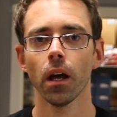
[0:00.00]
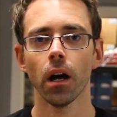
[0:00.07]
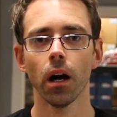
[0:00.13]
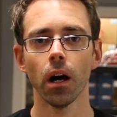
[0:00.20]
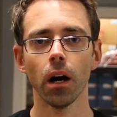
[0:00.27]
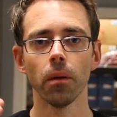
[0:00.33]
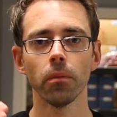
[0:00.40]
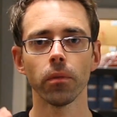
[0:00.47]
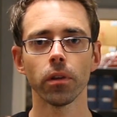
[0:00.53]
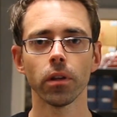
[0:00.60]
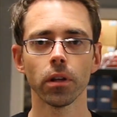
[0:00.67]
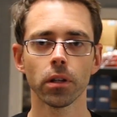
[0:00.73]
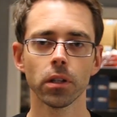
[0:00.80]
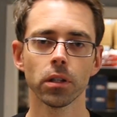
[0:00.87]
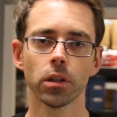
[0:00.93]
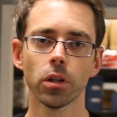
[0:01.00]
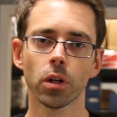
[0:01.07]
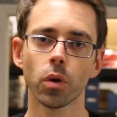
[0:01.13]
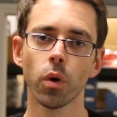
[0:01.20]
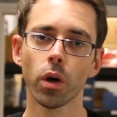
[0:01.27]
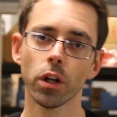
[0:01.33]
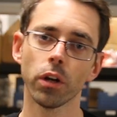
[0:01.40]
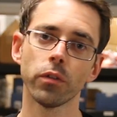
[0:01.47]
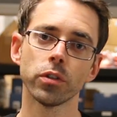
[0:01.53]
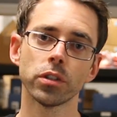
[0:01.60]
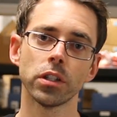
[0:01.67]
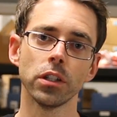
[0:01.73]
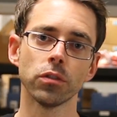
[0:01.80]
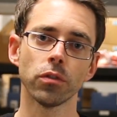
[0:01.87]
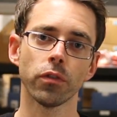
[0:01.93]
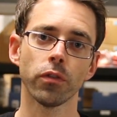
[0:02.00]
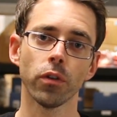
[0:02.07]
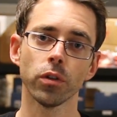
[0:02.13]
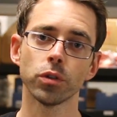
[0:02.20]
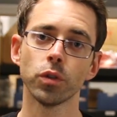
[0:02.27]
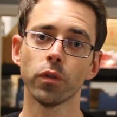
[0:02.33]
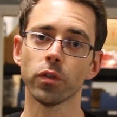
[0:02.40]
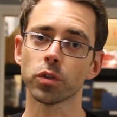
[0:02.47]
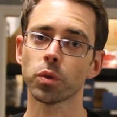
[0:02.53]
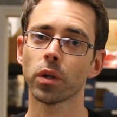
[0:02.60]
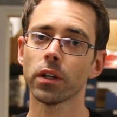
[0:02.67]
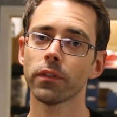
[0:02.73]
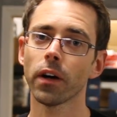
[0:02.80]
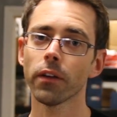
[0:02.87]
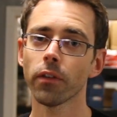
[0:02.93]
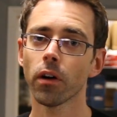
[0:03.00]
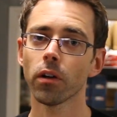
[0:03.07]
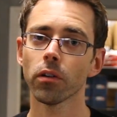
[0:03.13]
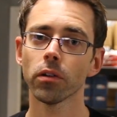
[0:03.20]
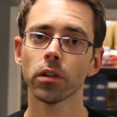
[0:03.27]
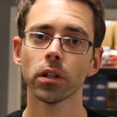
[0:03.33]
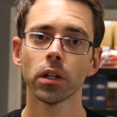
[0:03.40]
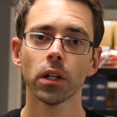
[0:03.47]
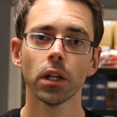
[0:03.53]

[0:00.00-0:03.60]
The coilovers he's referring to for 2,500,